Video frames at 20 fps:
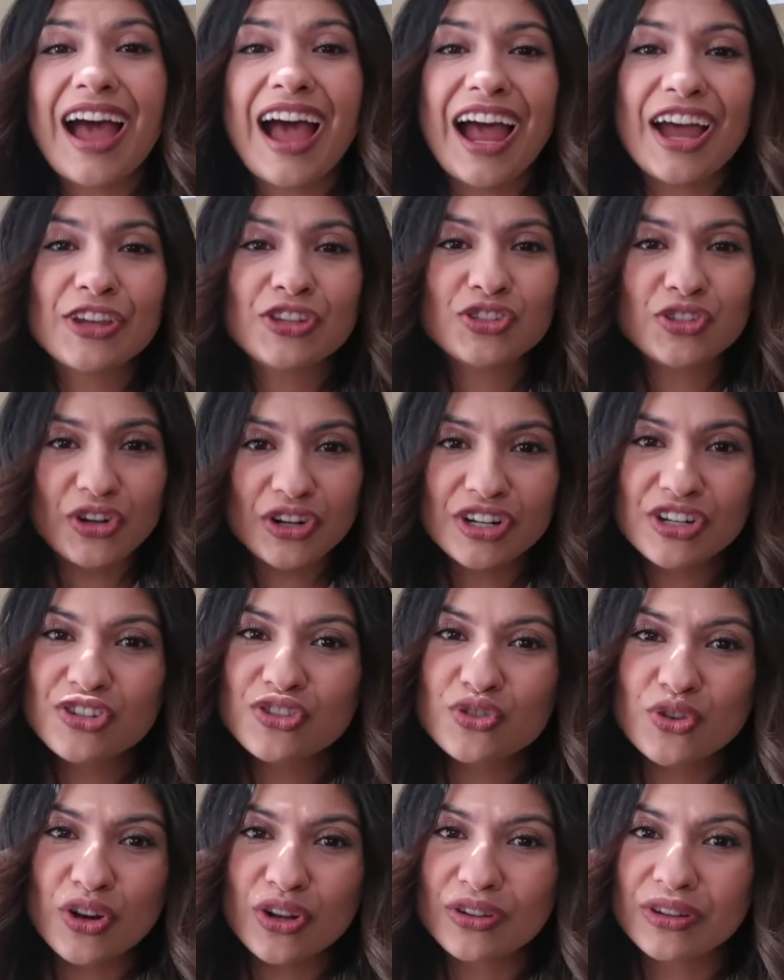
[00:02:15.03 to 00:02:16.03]
I started
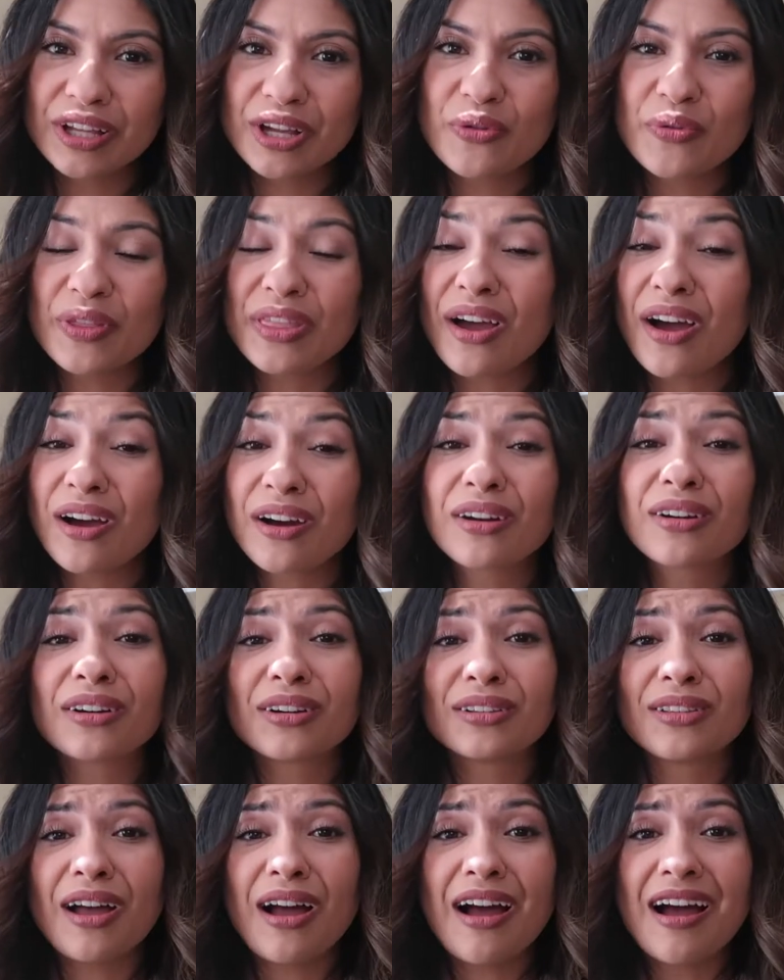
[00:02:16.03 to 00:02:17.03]
struggling with hunger
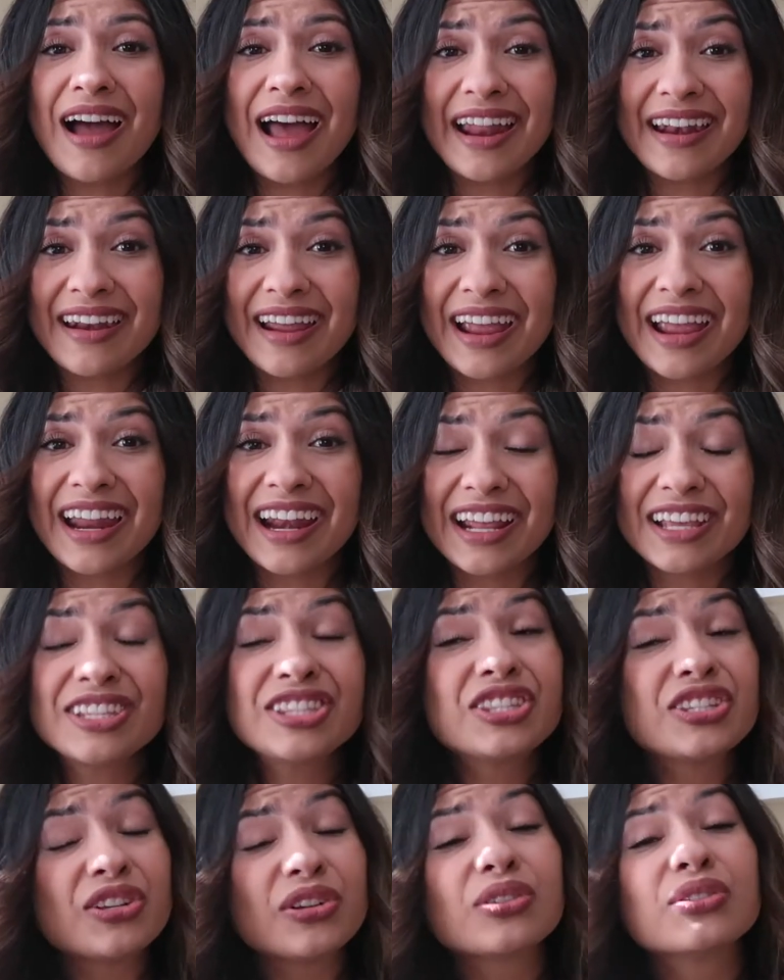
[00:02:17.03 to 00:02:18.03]
a lot at night, and I
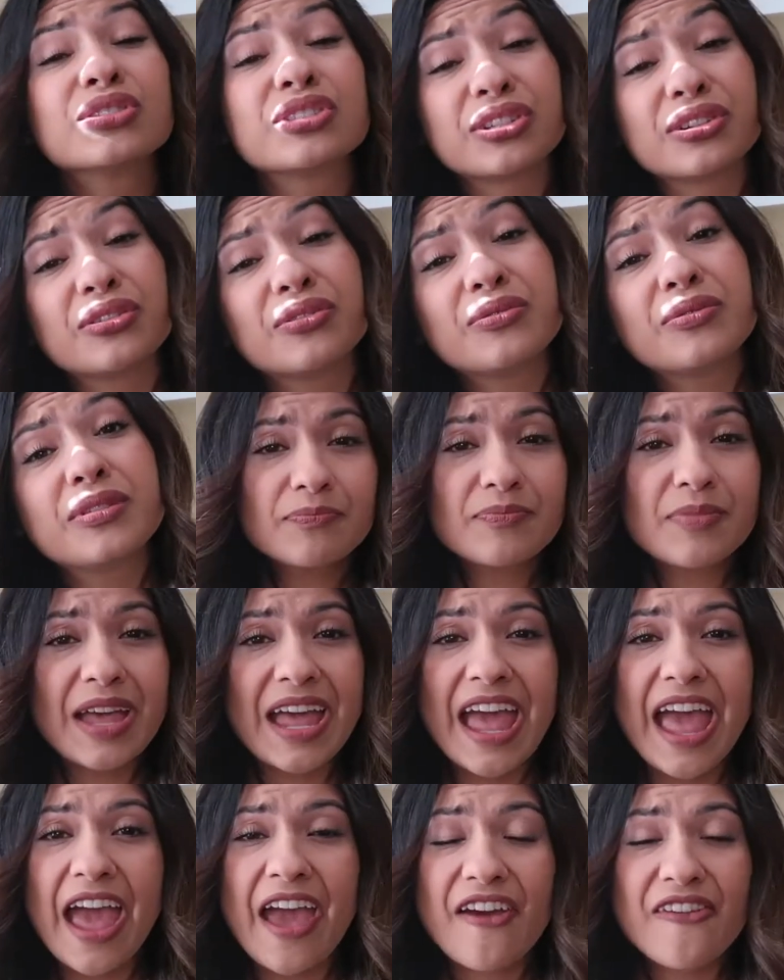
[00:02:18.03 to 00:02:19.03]
still do,
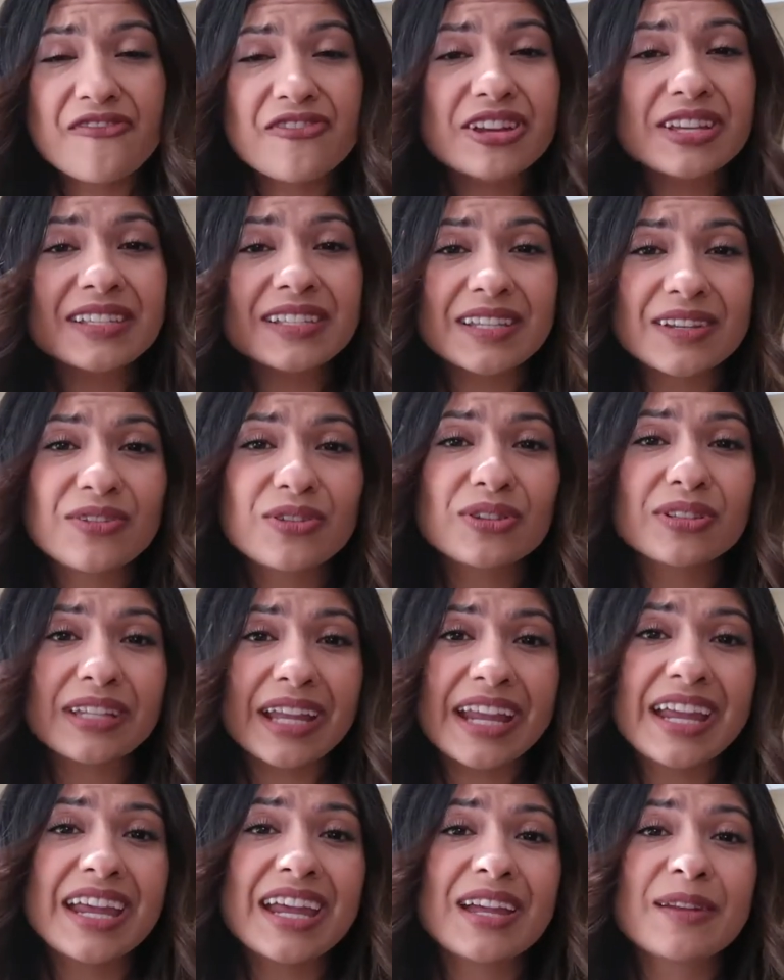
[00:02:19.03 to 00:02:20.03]
but every single
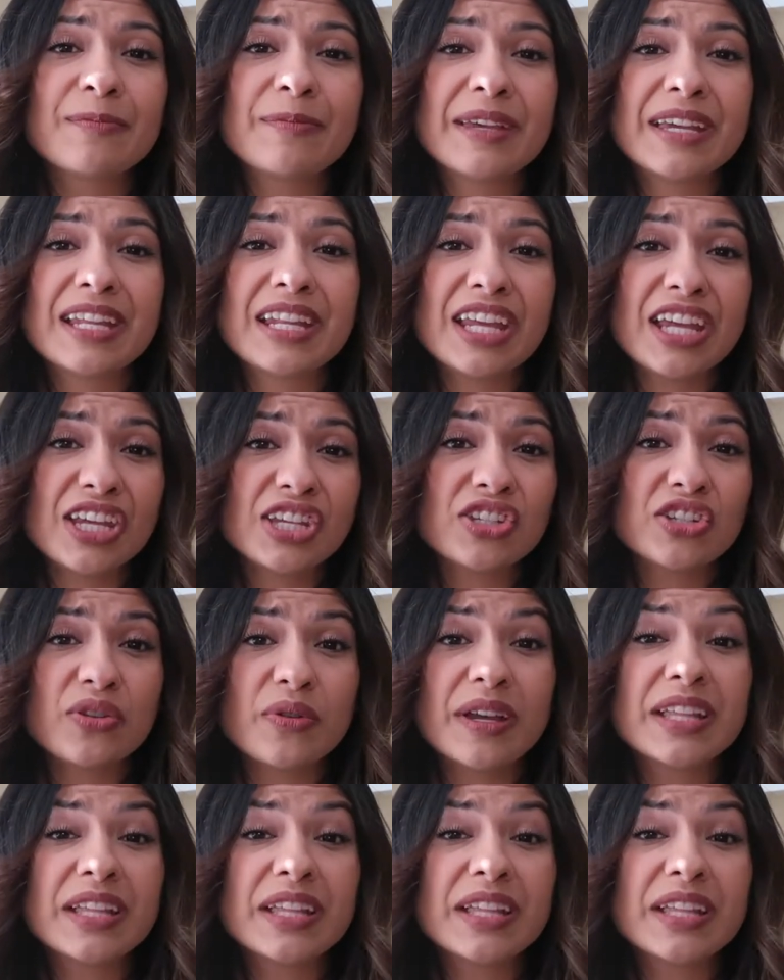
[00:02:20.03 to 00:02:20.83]
night it'd be an issue.